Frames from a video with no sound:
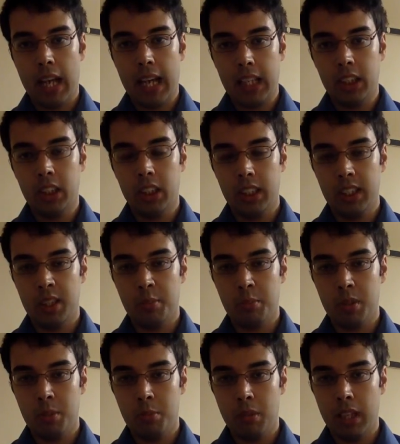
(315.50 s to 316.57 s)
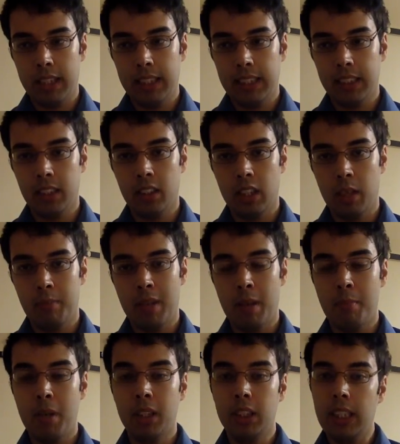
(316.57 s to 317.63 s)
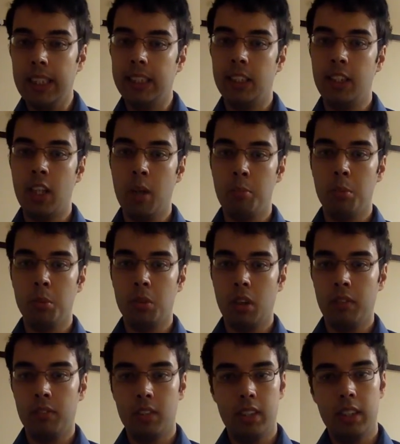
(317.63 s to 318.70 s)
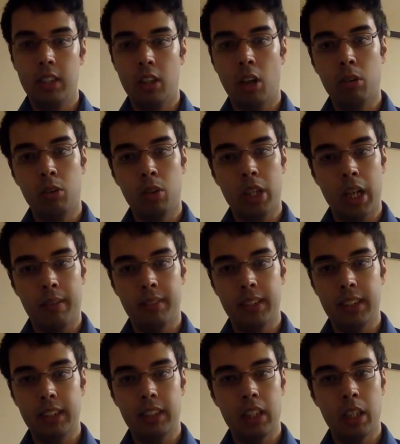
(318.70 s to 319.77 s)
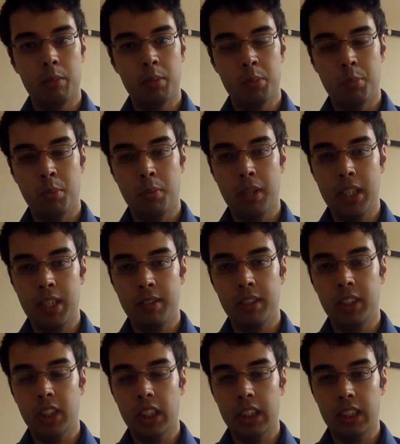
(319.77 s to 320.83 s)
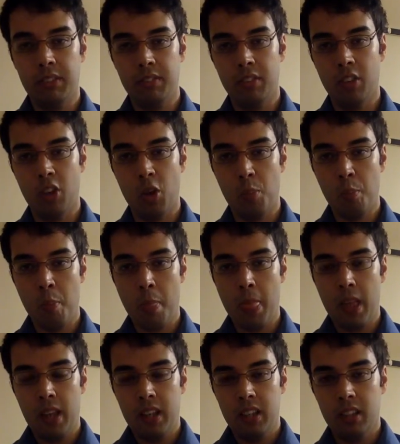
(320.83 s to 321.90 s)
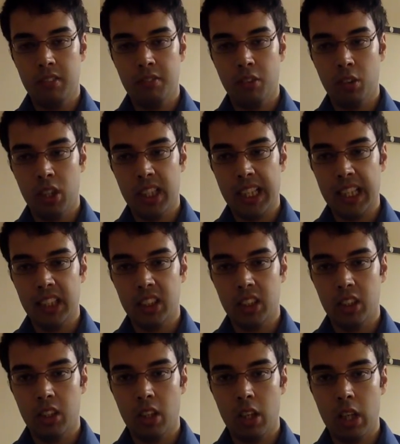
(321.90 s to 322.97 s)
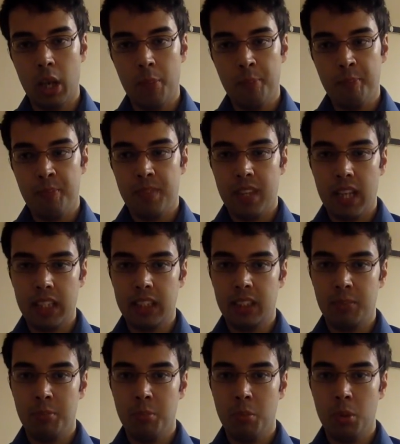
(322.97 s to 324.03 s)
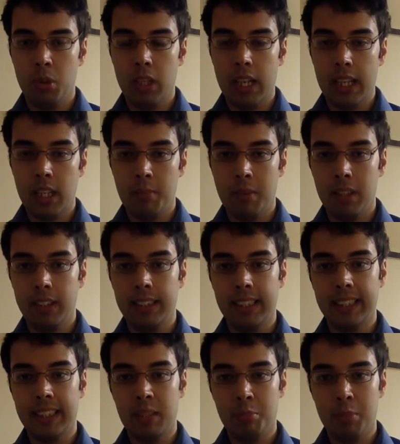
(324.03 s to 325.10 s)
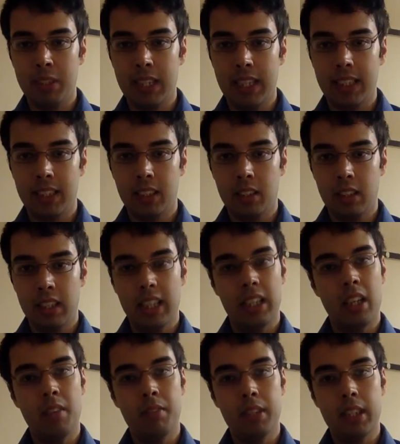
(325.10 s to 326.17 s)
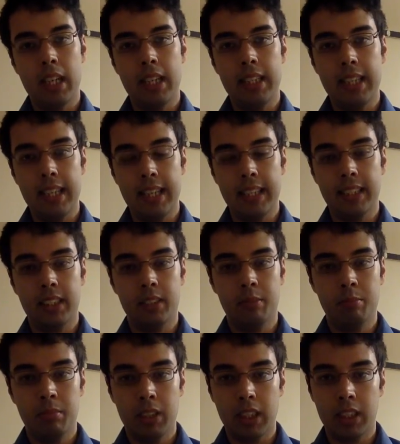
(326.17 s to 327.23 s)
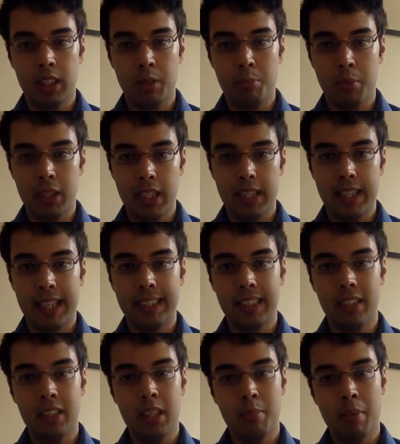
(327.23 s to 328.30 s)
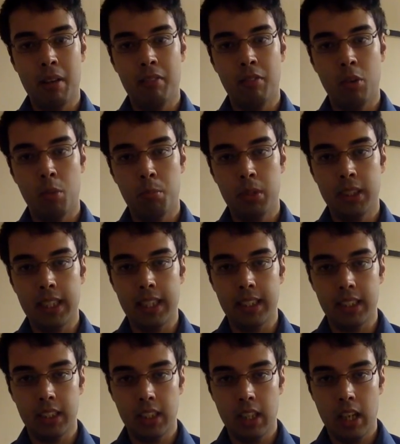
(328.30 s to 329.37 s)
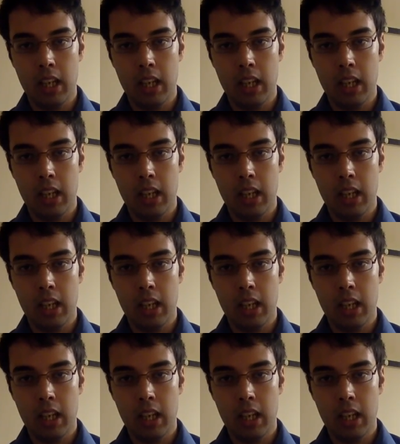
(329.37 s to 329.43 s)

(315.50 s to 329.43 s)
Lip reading: Actually, the price hasn't gone up that much. It's doubled often in local currency terms, but when you adjust for the fall against the dollar, that's more like about 60%. And over 10 years, 60%, that's only about 4%.